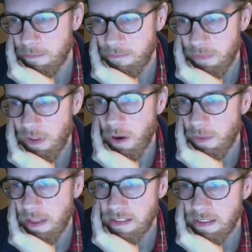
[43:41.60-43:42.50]
No,
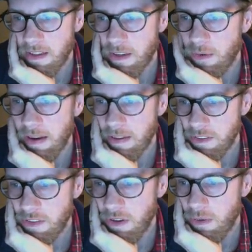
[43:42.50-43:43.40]
that's not correct.
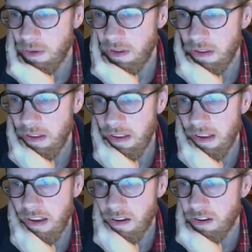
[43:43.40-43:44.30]
So
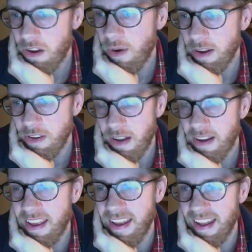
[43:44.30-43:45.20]
here, no, I do
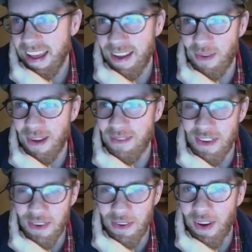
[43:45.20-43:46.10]
not get ad
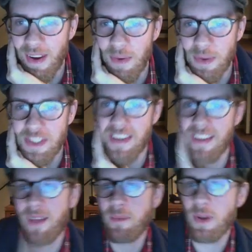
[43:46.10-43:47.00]
revenue. No, I wish I did.
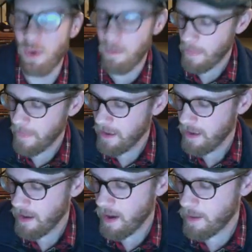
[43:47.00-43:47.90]
That'd be cool.
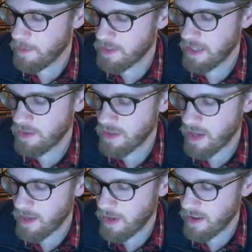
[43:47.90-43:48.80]
The central
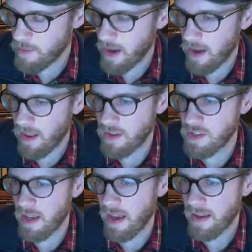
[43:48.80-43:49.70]
dogma of
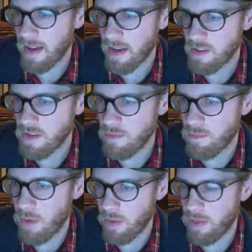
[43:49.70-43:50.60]
biology, I can actually do
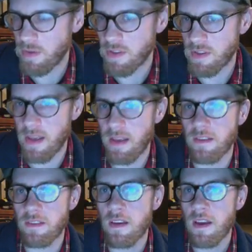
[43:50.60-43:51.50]
both those
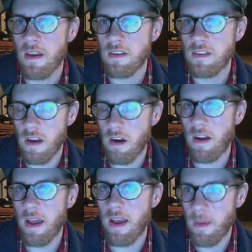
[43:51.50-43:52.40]
things,
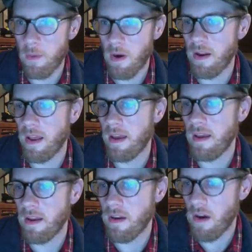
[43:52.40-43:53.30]
tRNA, mRNA,
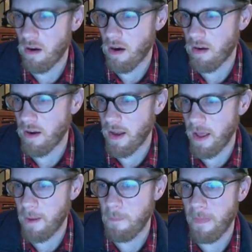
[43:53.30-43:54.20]
and
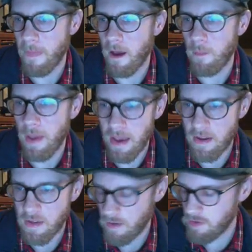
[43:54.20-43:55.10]
rRNA,
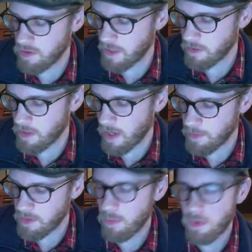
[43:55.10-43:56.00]
and cover the central
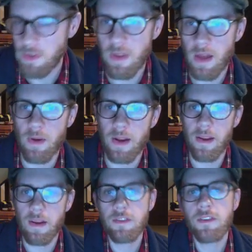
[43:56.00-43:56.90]
dogma. So we'll do that right
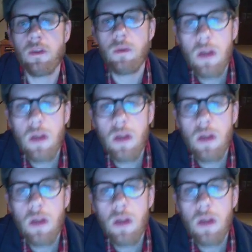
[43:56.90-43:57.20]
now. So